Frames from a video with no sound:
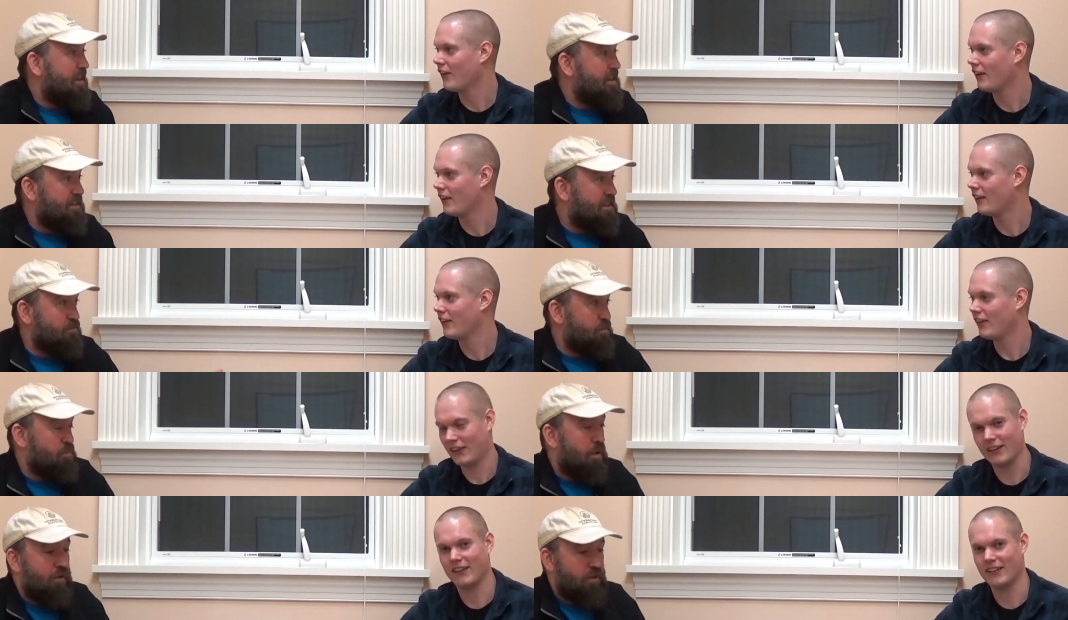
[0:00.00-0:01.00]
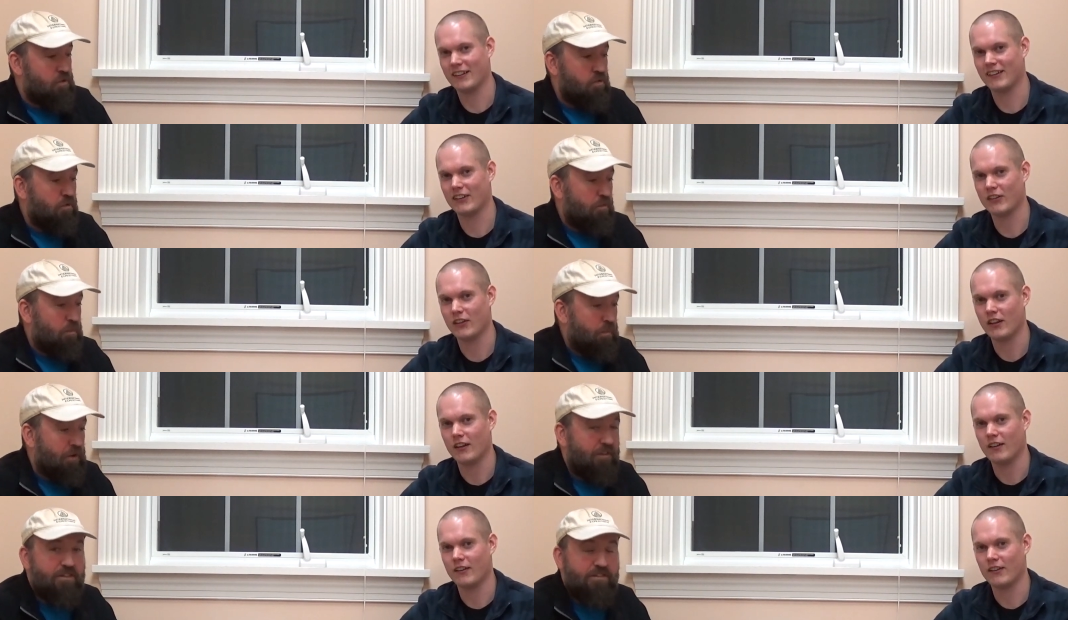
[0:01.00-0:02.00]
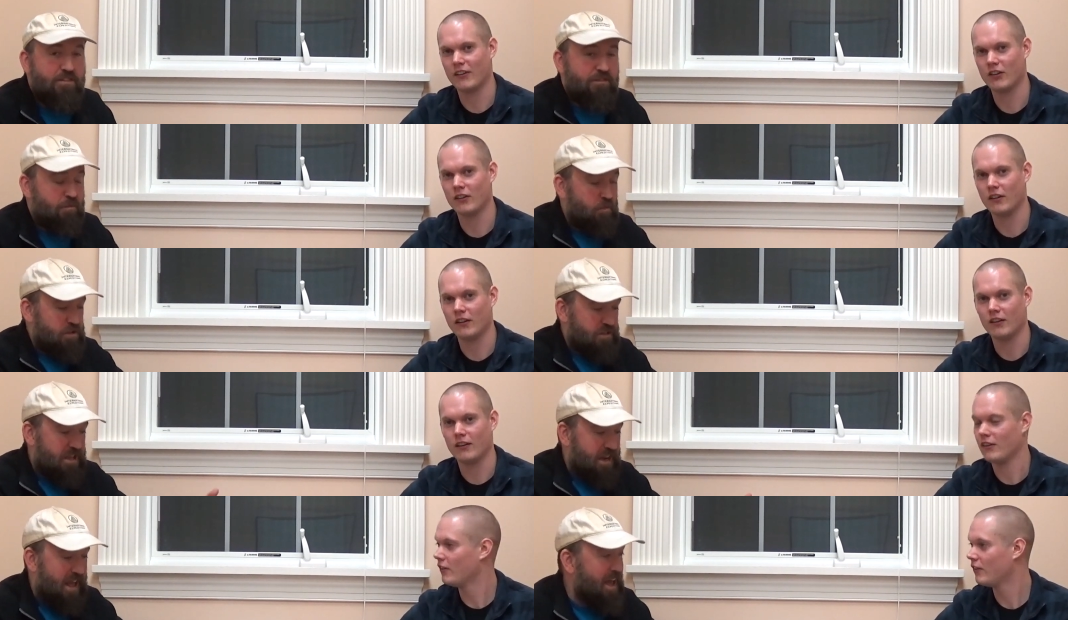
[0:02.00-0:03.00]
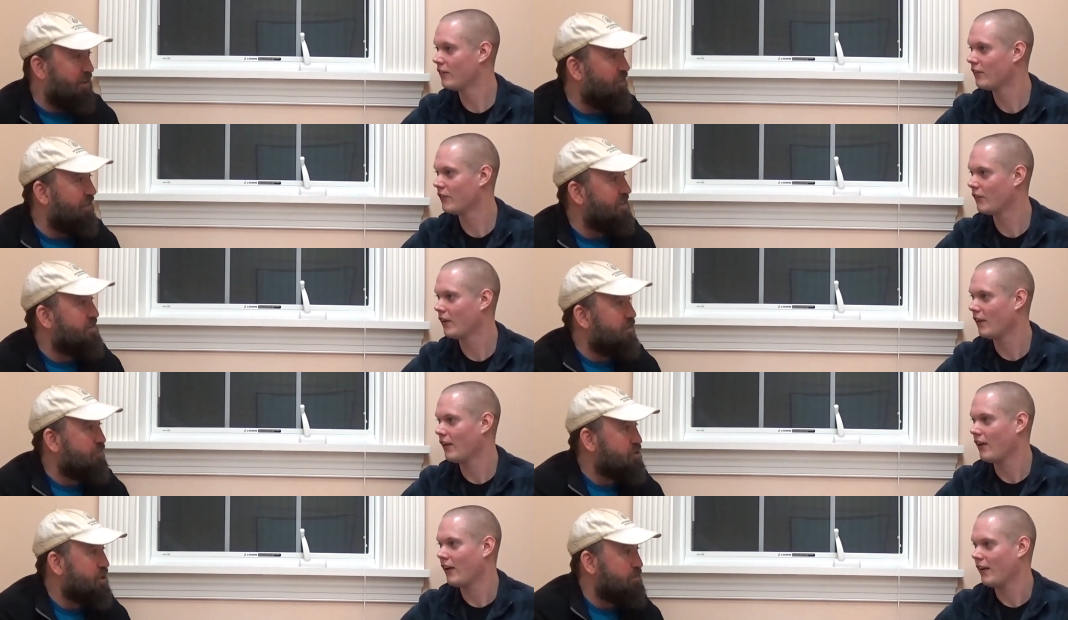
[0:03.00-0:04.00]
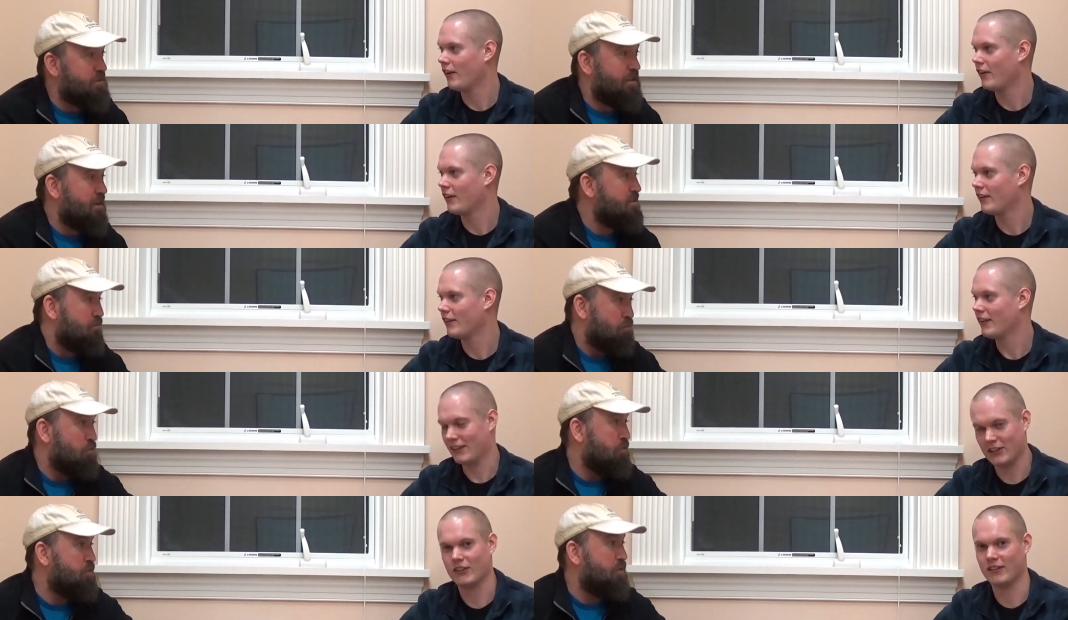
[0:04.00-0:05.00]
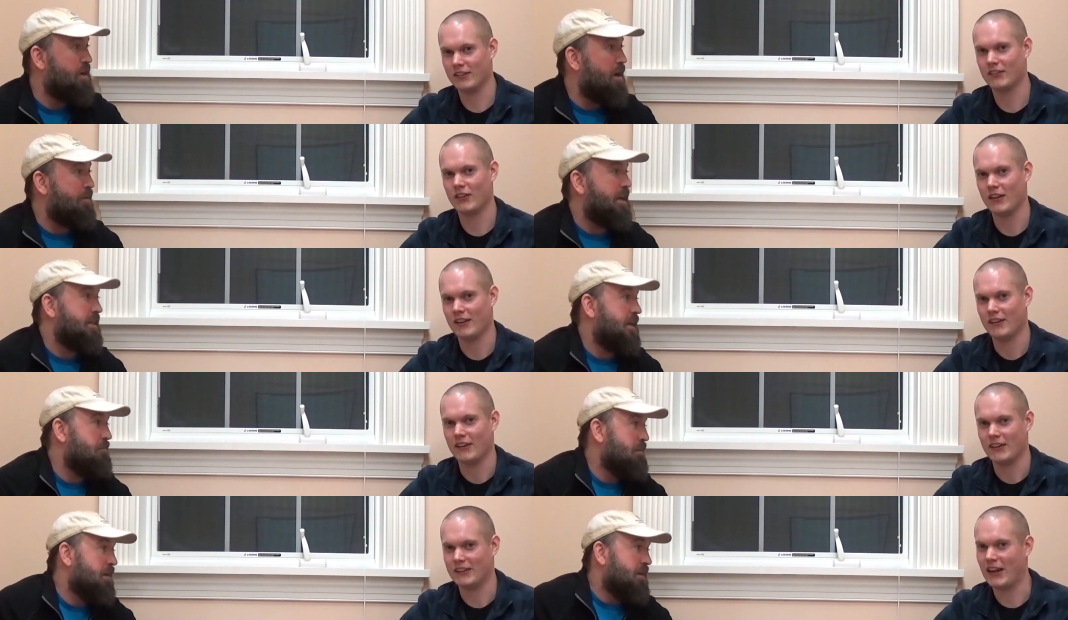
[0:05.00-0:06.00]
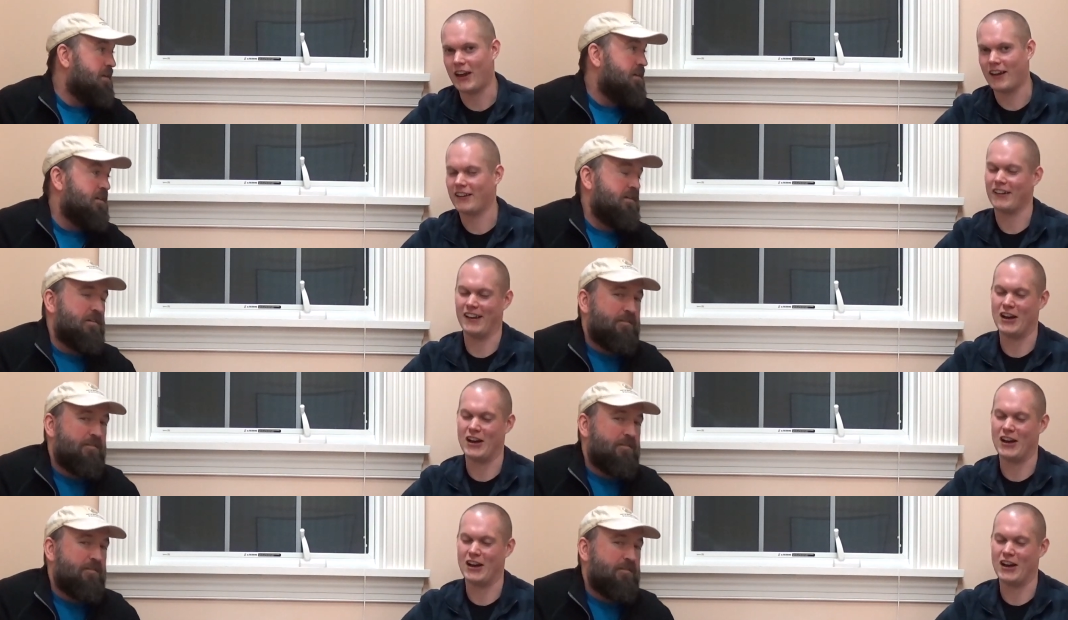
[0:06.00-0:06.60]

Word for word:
Speaker 1: and that was part of the cool part of the system, was that it had all of these different shapes of dice and rules to accommodate that.
Speaker 2: Yeah,